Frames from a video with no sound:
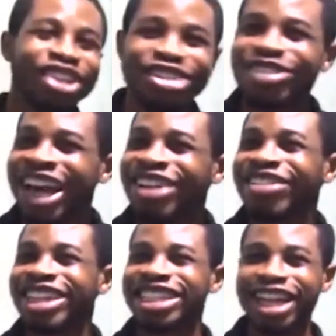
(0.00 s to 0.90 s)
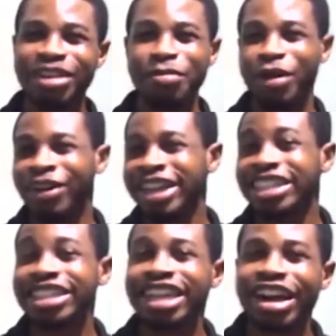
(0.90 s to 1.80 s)
Those who are interested in power
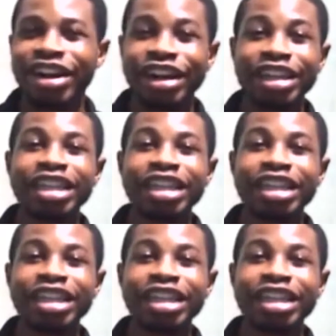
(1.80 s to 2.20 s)
engineering,